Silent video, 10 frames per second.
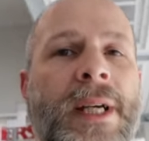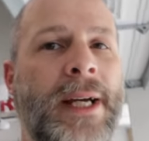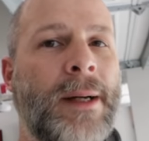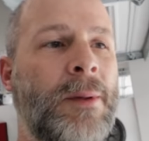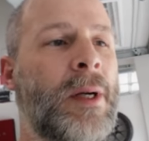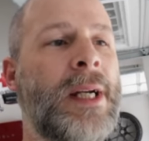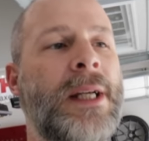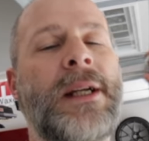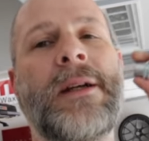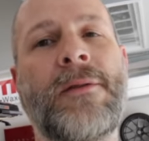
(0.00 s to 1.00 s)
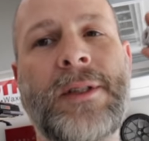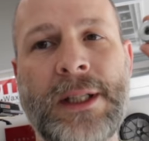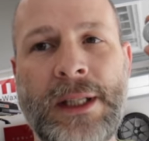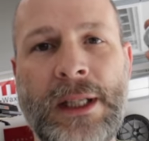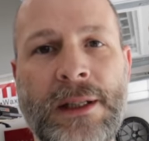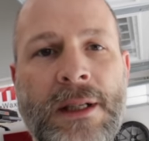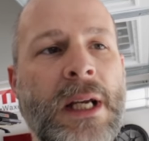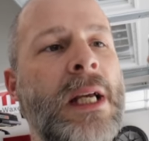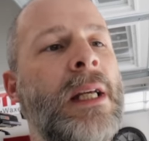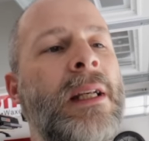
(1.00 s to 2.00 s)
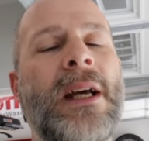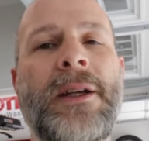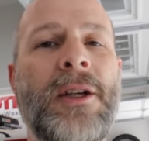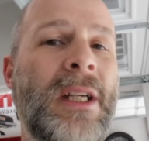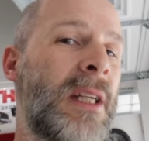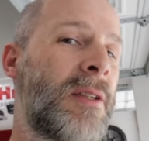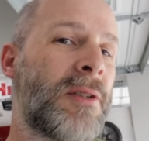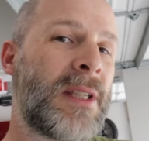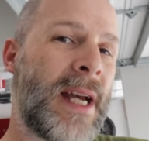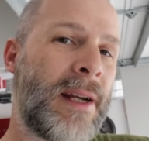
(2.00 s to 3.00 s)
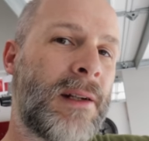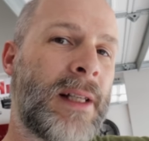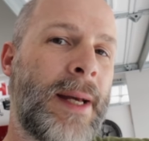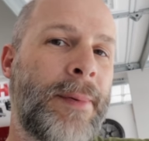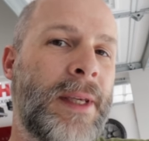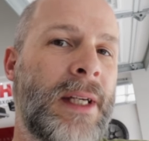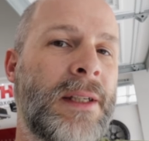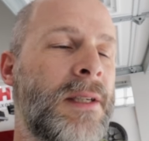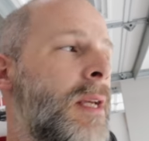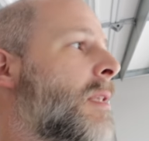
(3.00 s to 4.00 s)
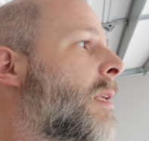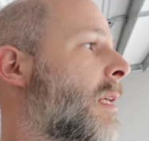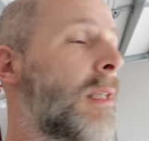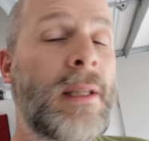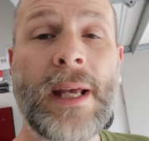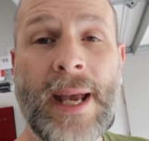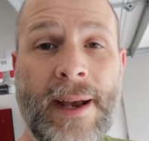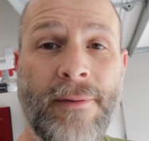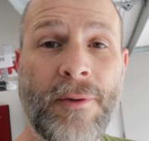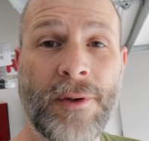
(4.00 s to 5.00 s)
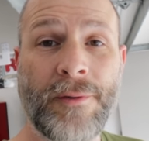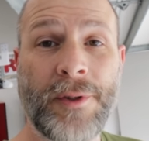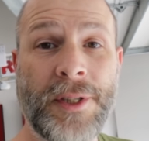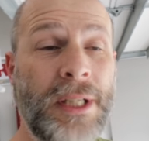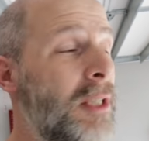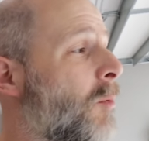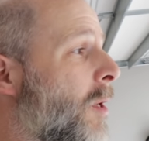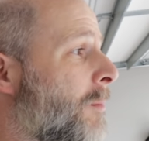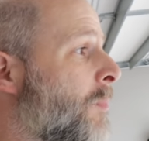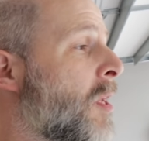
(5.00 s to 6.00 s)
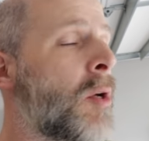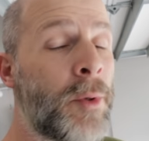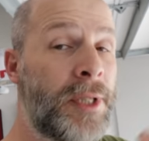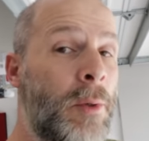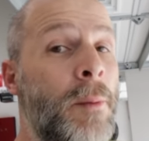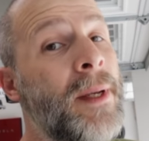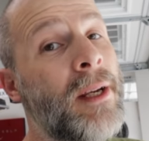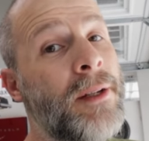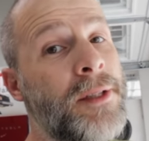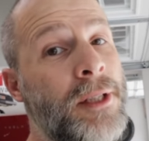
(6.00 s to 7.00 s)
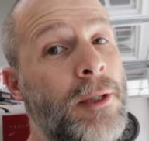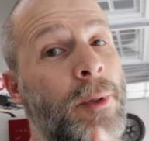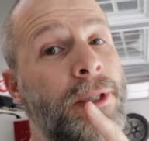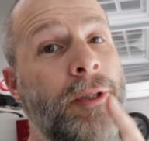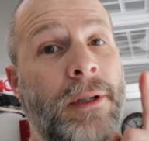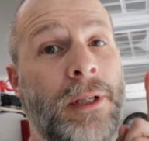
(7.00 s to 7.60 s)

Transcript: I upgraded to these. Now you can get those side clamp things like I have for, for the single one, which I will be carrying the single one too,